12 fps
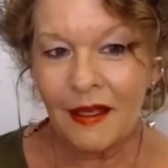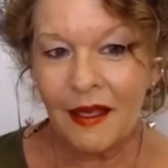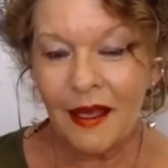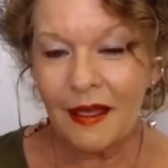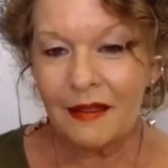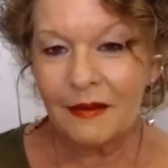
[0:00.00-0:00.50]

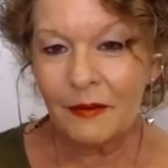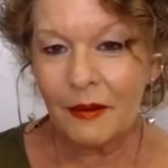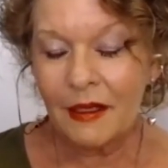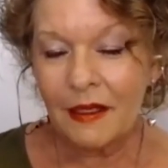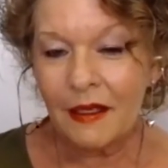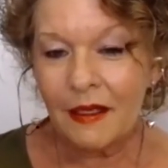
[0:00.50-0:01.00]
And
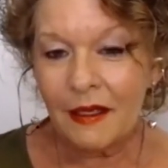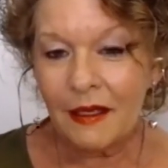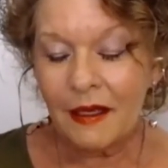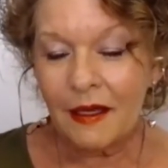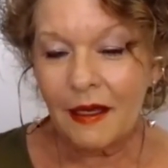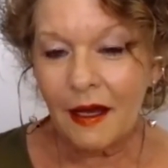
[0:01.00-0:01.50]

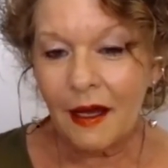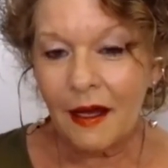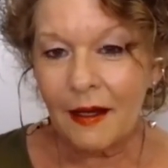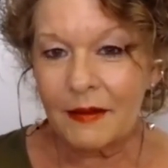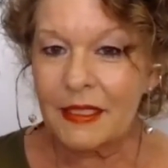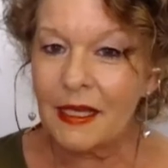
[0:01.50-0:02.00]

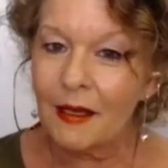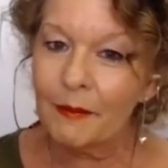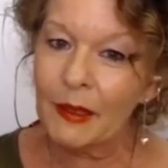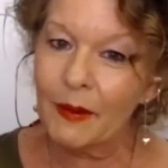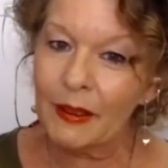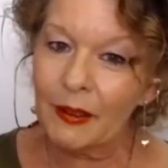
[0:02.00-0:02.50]
tell
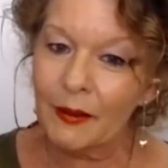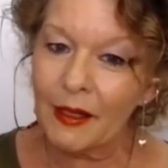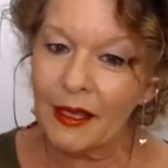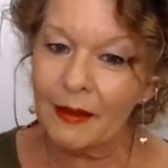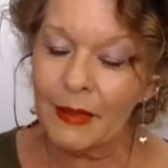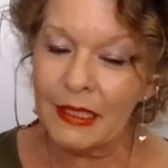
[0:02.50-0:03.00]
me what your
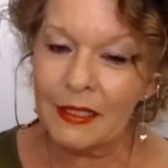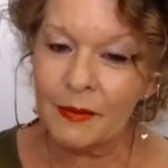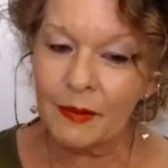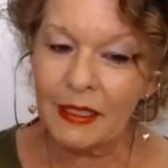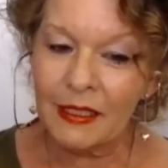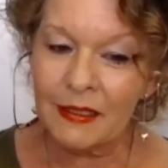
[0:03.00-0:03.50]
name is,
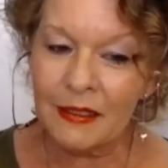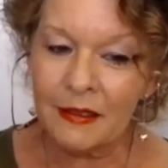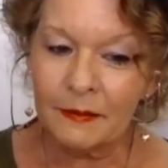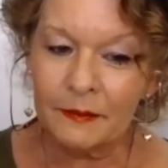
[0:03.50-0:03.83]
please.